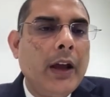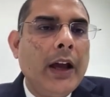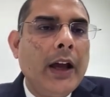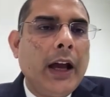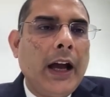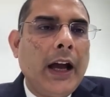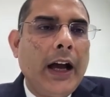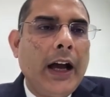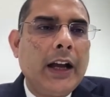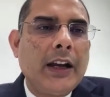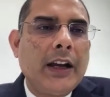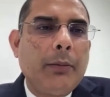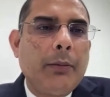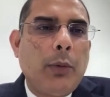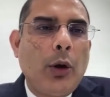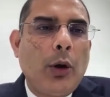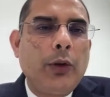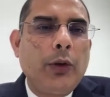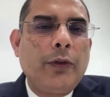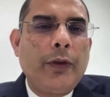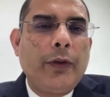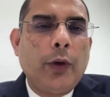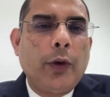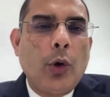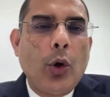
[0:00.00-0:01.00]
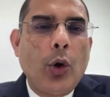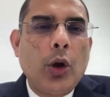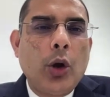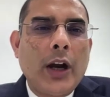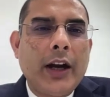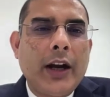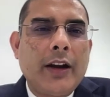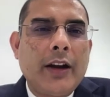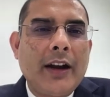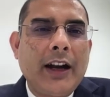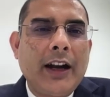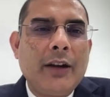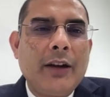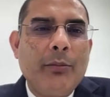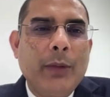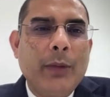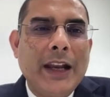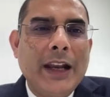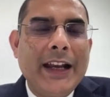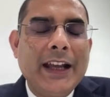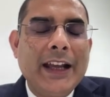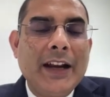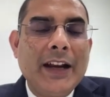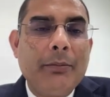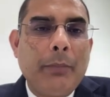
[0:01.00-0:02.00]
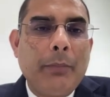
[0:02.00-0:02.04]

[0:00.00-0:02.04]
and about 400 million